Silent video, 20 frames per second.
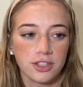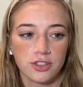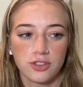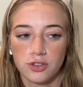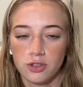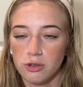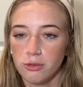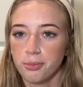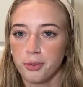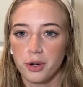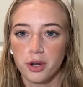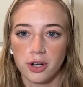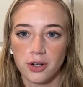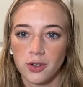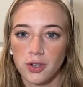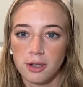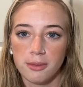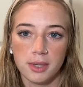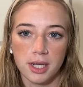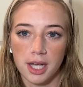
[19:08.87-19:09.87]
super
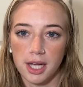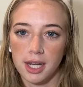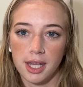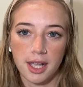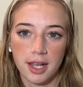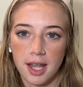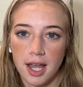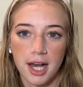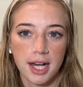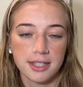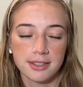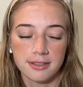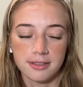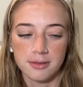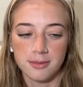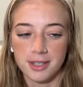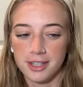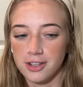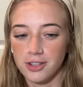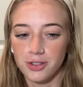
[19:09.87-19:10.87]
incriminating has to
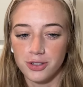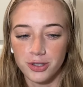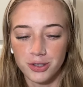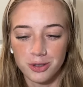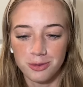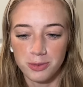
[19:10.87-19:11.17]
be on those